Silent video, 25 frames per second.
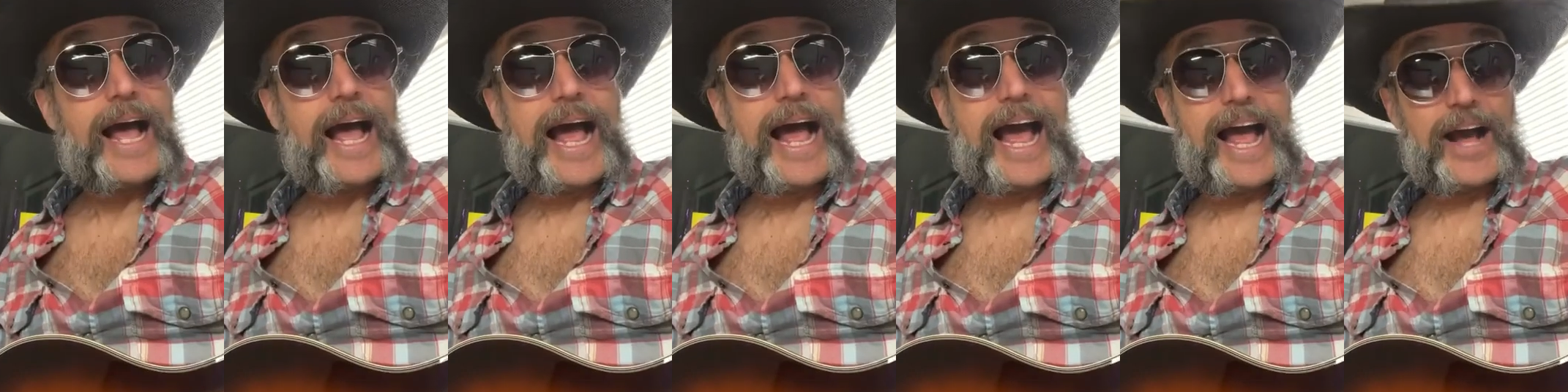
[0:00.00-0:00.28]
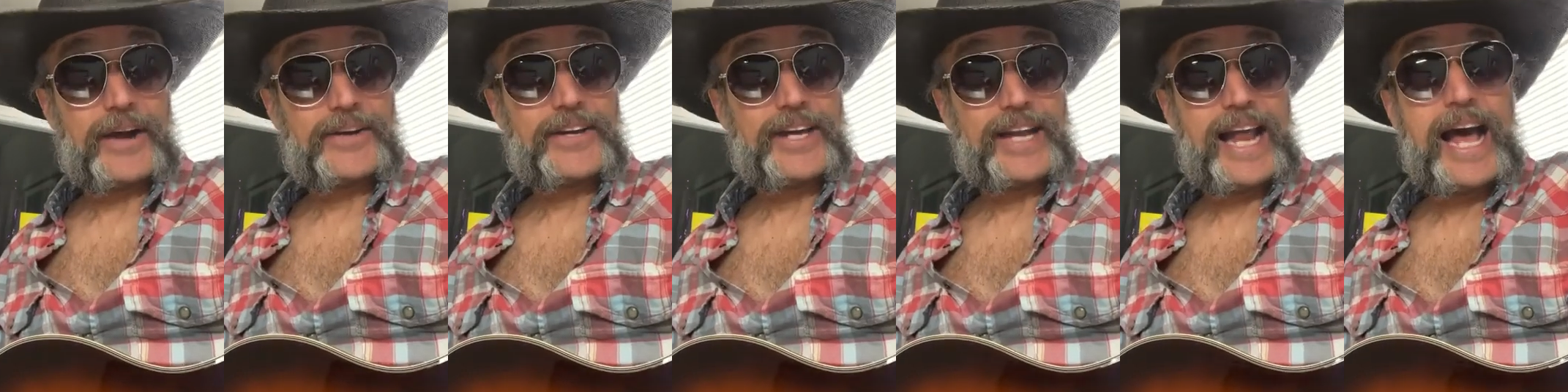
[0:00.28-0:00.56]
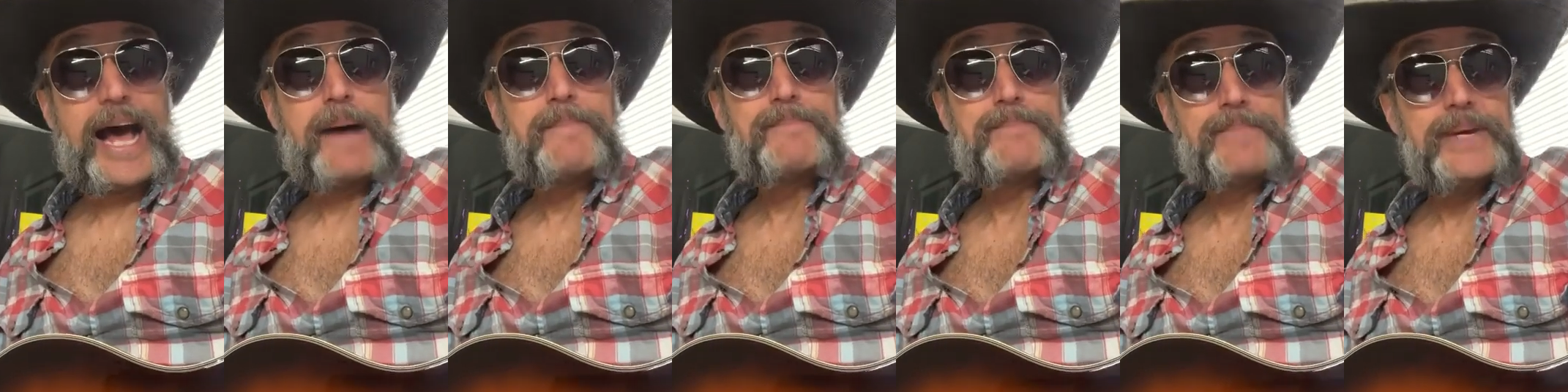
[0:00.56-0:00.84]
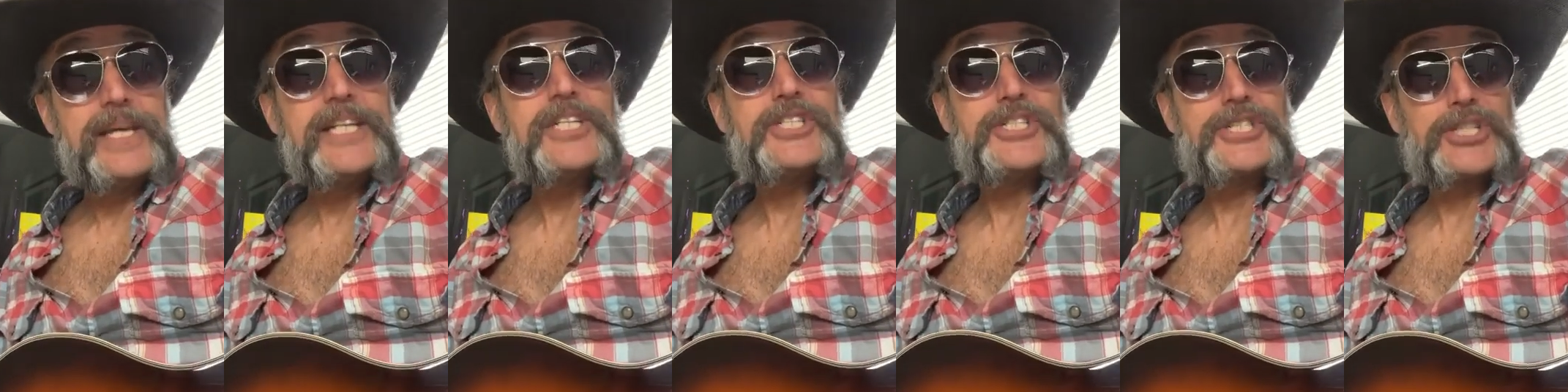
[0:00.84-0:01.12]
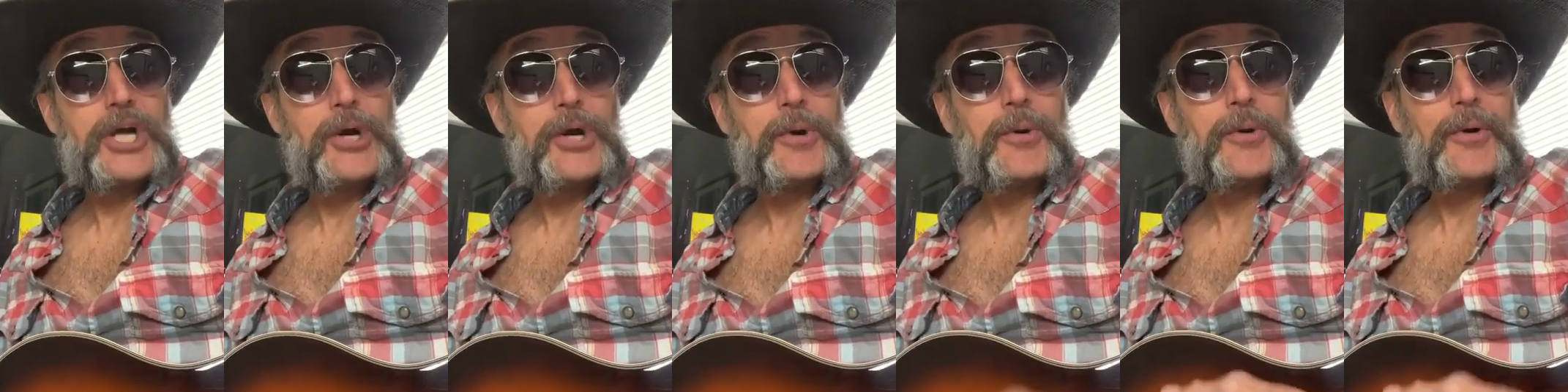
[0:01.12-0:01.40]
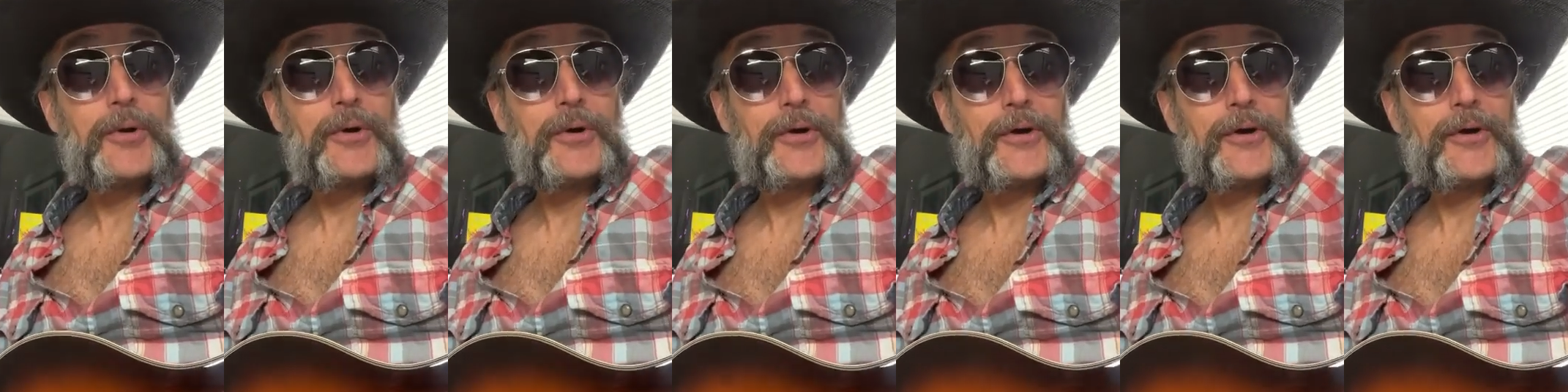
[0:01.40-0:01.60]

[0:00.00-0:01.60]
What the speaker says: How can I be sure?